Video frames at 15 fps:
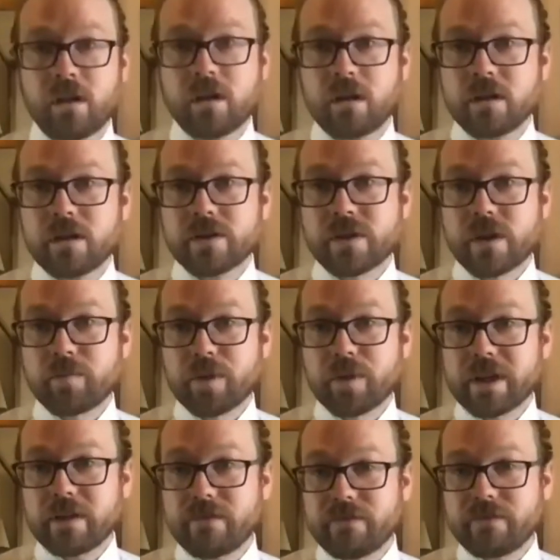So I
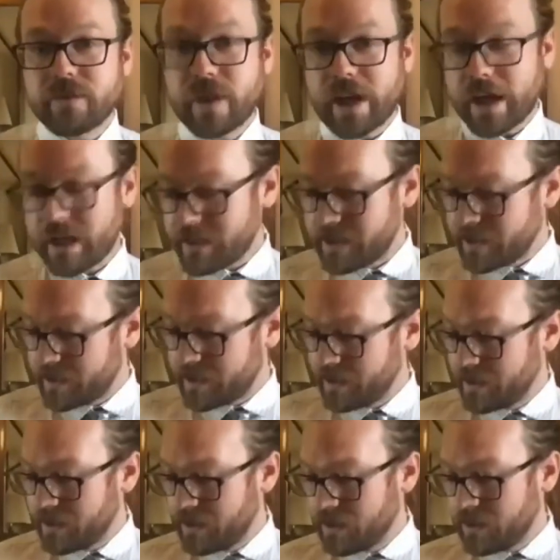believe that
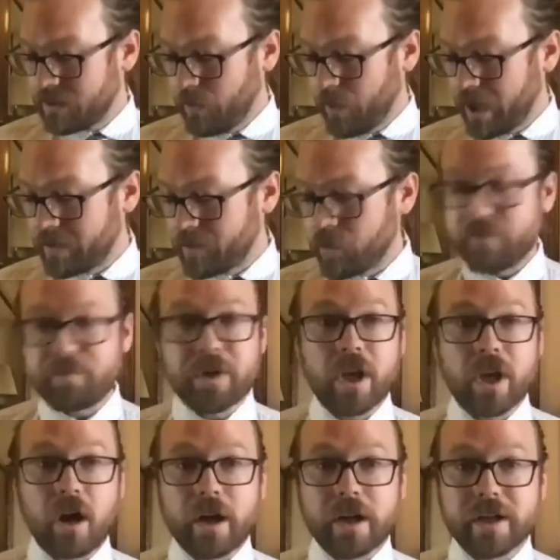we need to move
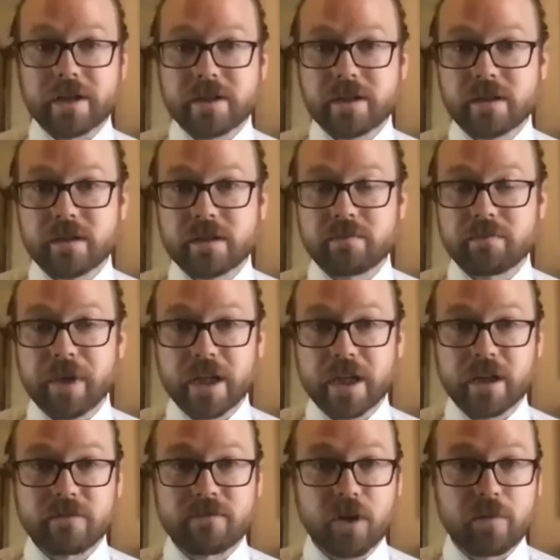beyond meet and
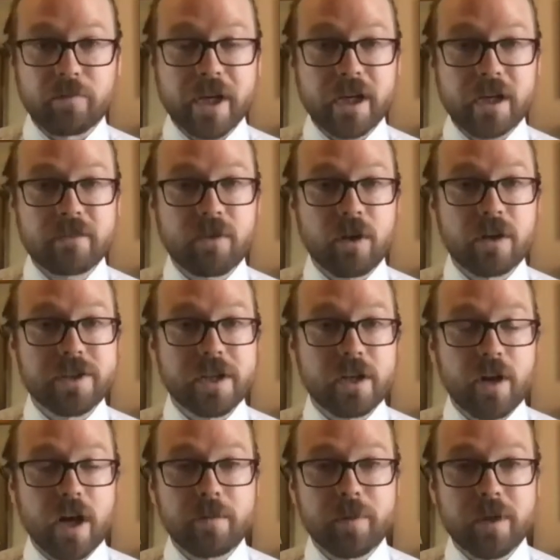confer. Meet and confer is
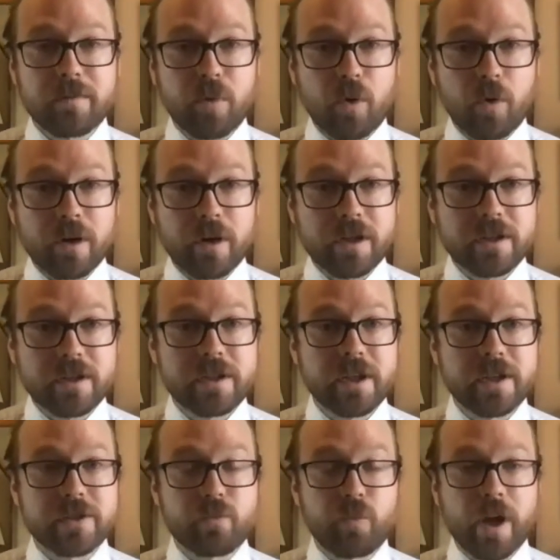incredibly important.
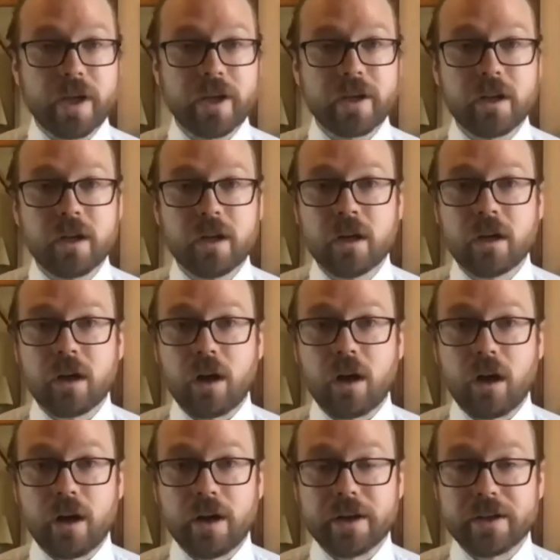It's when
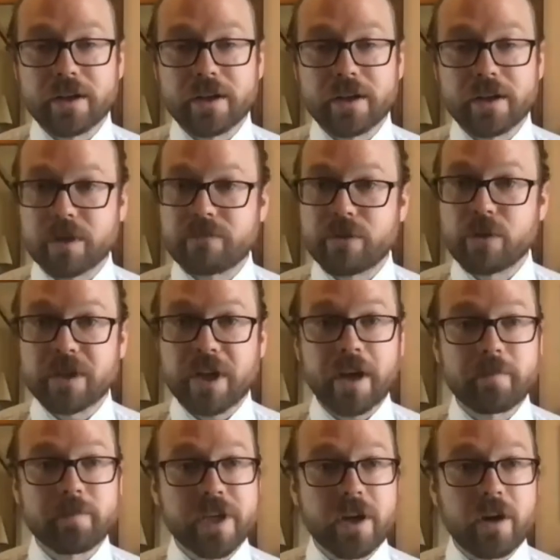it's one of the few
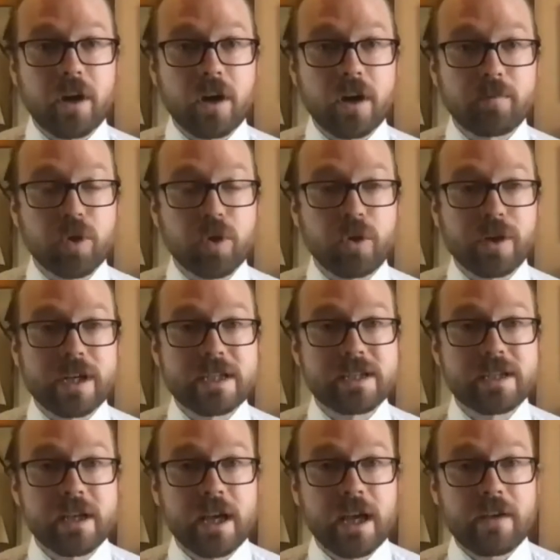times that our employees
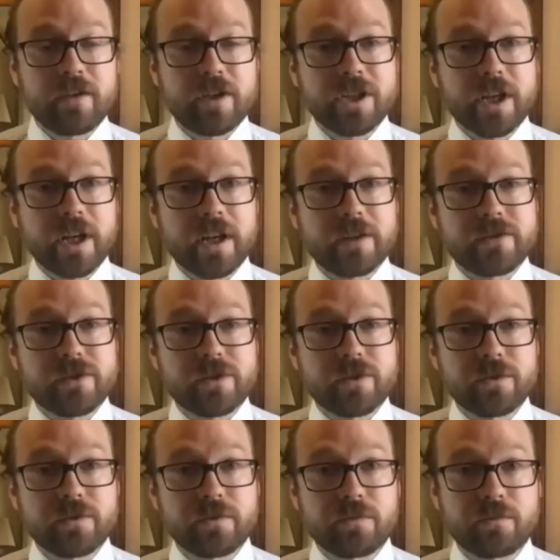have a chance
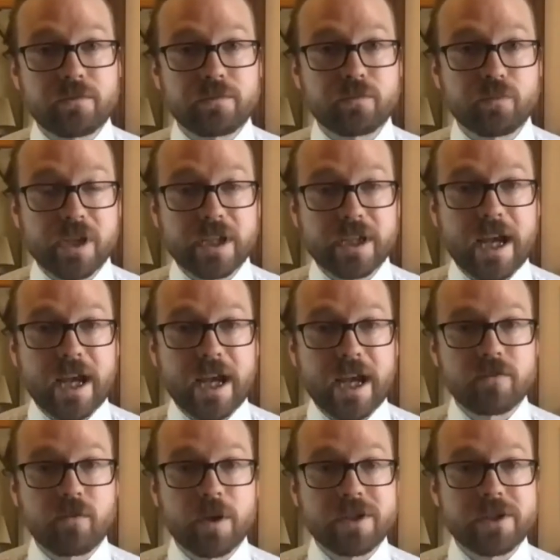to really have their
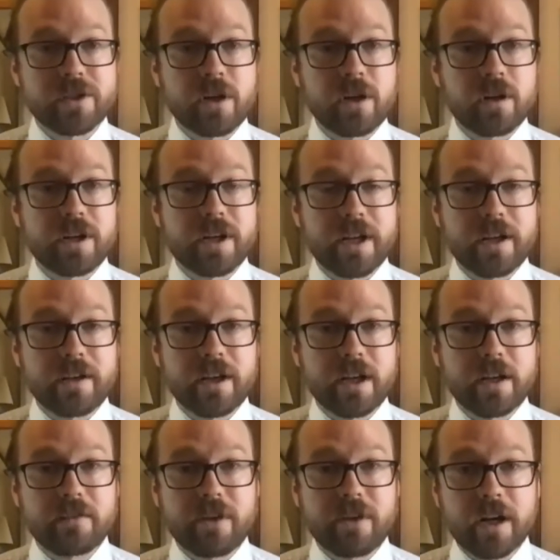voices heard in
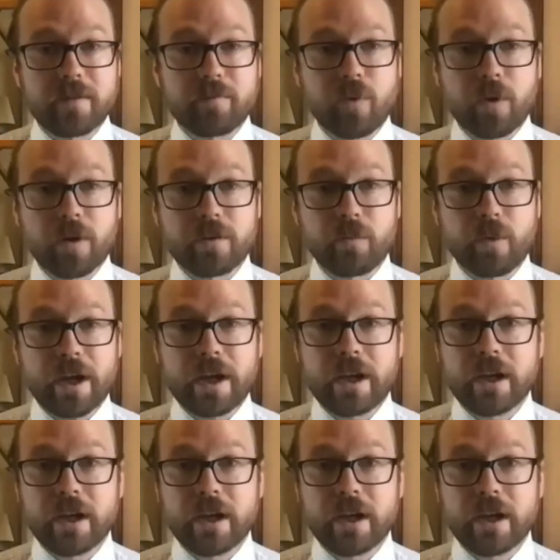a very important way.